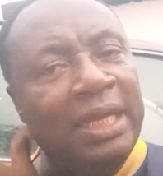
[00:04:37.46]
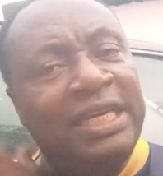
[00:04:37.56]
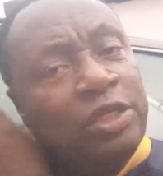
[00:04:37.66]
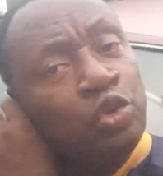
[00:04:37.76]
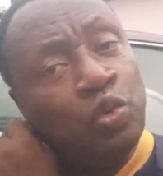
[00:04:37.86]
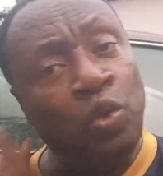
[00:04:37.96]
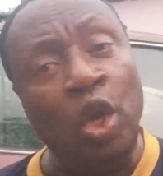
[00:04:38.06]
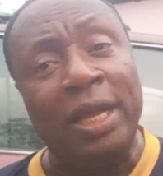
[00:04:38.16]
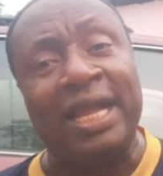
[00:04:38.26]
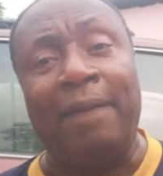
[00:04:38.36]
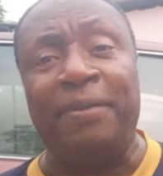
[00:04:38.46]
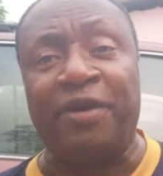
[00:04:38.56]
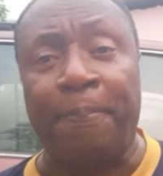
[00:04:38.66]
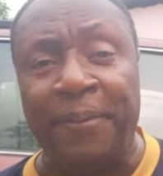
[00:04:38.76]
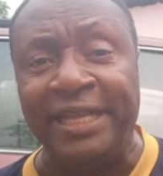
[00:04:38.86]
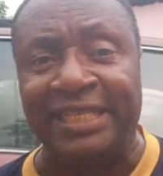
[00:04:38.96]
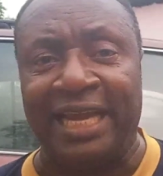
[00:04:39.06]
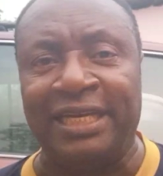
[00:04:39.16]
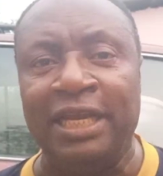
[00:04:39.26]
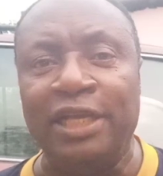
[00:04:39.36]
These two can be
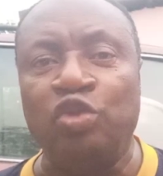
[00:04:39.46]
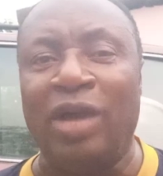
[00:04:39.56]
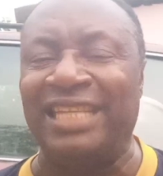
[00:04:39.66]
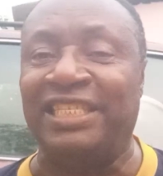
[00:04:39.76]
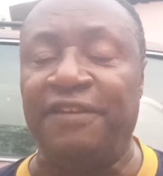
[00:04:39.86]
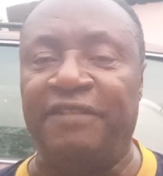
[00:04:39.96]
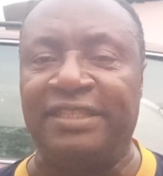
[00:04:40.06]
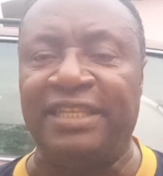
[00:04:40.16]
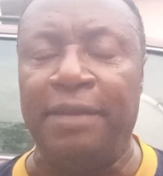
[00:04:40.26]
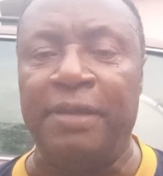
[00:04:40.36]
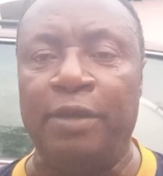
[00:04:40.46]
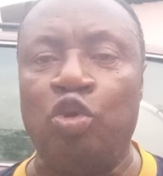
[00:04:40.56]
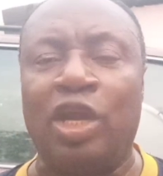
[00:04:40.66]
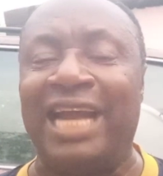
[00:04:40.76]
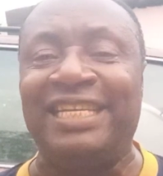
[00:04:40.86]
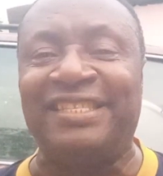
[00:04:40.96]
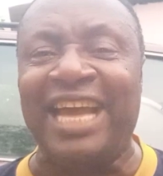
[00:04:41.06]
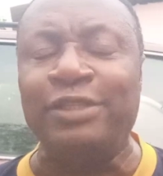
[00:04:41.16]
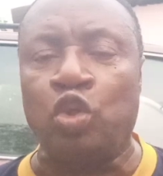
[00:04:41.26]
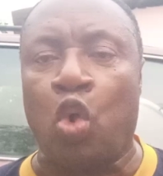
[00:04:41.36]
repeated to achieve the same aim. You can
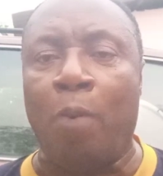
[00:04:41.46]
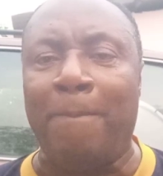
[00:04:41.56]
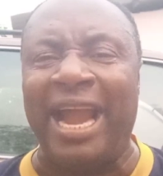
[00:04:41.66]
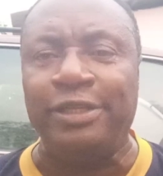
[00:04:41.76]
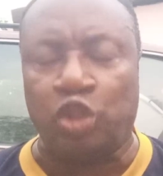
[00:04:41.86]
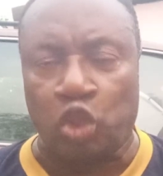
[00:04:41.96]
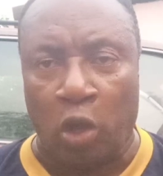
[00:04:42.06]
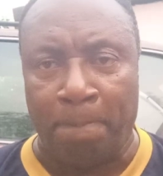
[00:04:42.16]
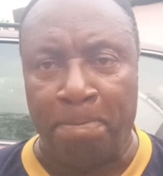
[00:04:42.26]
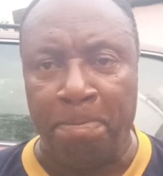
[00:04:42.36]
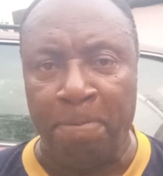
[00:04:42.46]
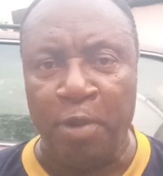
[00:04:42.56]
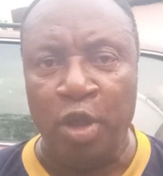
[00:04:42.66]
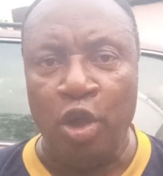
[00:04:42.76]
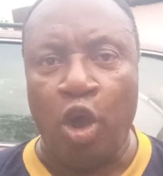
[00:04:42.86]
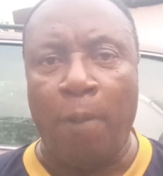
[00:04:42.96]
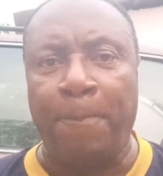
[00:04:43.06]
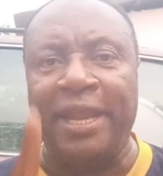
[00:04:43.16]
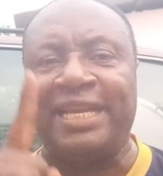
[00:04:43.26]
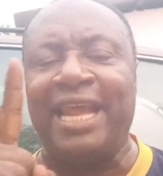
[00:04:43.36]
decide to combine some or
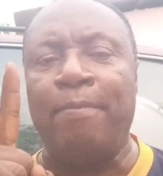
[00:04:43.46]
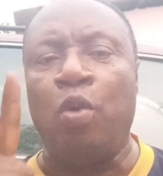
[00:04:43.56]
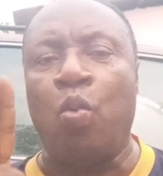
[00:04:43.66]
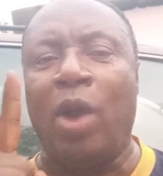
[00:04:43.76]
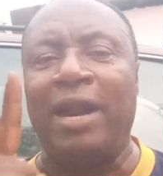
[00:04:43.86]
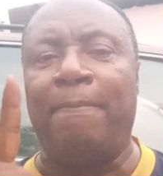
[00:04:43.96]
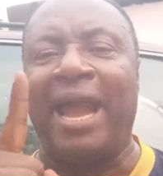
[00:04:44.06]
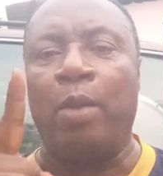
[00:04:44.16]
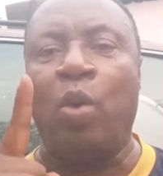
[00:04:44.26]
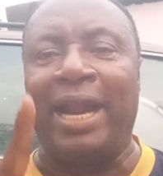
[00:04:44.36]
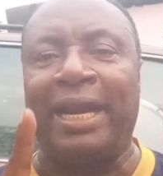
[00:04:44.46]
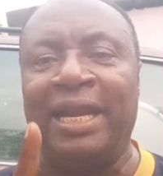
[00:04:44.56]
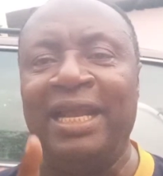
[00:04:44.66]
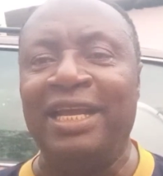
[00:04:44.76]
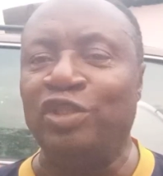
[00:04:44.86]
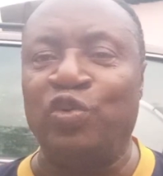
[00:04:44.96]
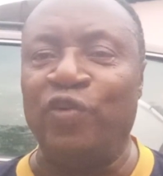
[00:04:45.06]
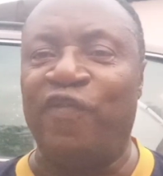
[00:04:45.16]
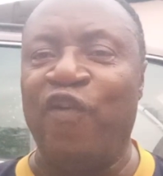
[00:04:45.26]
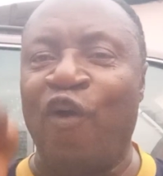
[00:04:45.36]
pick them one by one
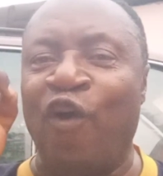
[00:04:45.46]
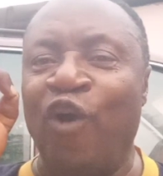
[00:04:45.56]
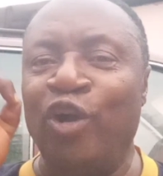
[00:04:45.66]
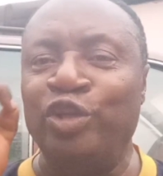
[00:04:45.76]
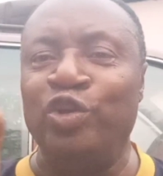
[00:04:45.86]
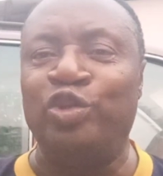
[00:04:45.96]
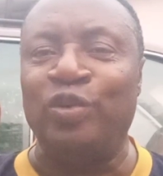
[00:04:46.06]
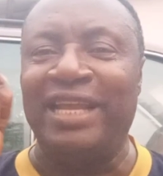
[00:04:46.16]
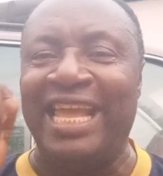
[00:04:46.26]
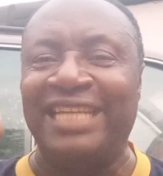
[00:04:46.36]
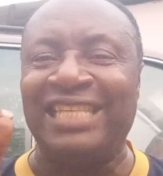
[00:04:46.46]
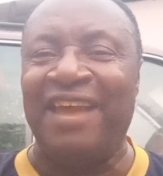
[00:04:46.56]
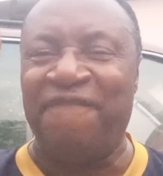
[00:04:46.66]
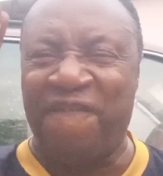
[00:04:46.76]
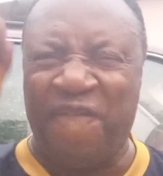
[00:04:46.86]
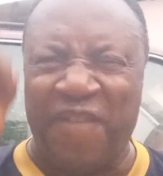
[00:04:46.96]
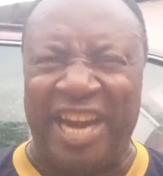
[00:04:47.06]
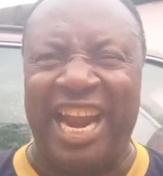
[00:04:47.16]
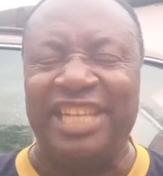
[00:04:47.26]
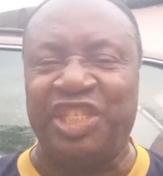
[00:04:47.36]
to for you to get a
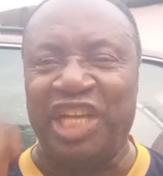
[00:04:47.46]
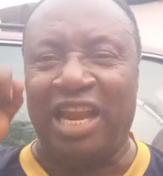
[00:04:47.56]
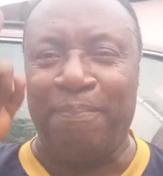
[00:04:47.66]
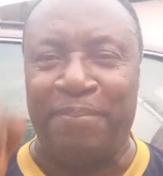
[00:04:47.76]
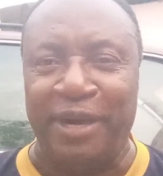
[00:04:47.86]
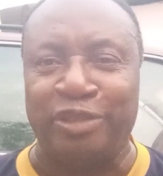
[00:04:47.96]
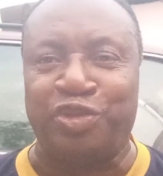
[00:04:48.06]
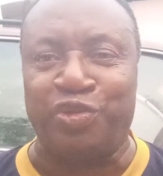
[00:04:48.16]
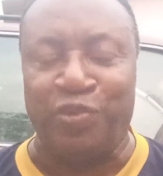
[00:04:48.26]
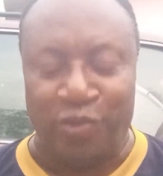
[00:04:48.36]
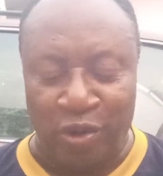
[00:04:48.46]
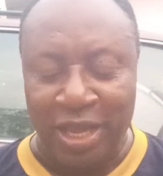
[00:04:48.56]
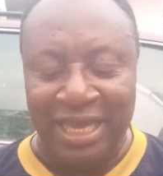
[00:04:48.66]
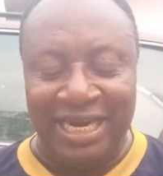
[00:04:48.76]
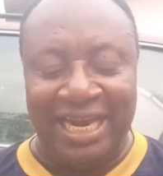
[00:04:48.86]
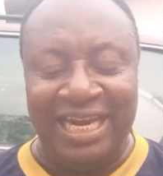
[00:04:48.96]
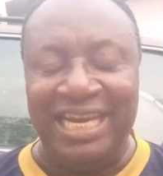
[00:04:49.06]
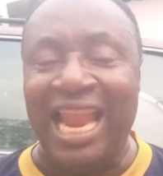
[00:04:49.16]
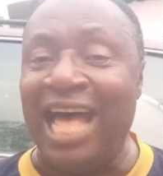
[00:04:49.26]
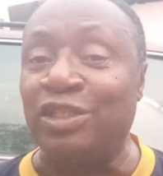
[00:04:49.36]
financial breakthrough. The
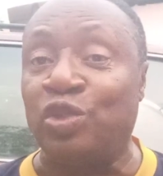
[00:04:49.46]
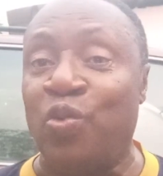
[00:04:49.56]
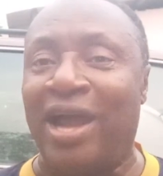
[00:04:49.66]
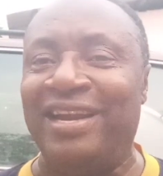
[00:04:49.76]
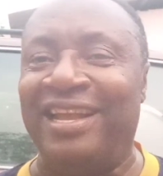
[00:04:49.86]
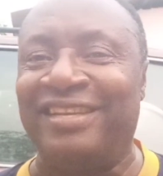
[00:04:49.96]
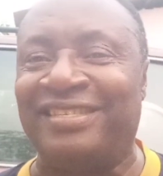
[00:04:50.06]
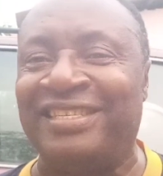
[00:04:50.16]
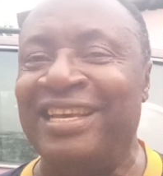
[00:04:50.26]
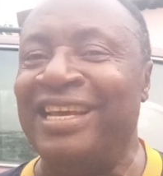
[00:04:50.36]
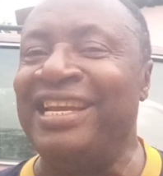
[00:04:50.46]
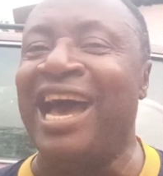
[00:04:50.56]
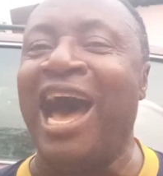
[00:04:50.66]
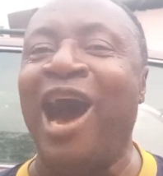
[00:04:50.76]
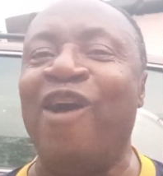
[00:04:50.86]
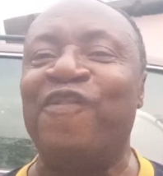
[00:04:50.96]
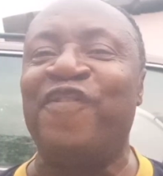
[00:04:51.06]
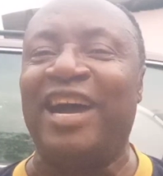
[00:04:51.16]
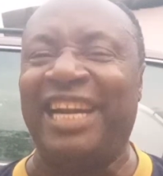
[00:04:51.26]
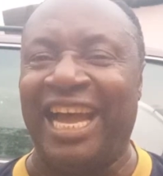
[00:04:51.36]
last one is the Our
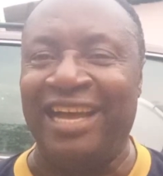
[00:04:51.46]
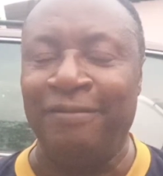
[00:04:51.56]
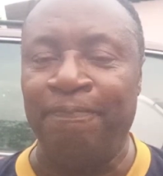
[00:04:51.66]
Father.